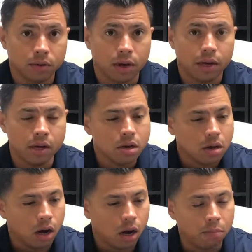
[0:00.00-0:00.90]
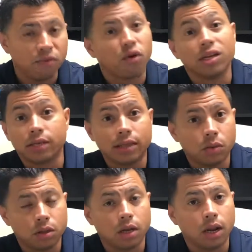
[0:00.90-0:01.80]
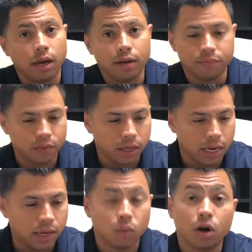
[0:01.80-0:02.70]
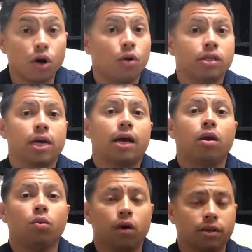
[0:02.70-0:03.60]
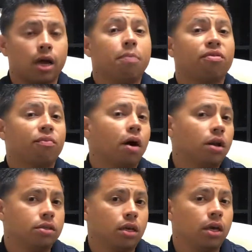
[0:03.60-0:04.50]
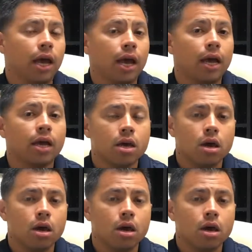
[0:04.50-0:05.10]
Okay, before I sat down with the client, I wanted to know exactly what type of policy he had,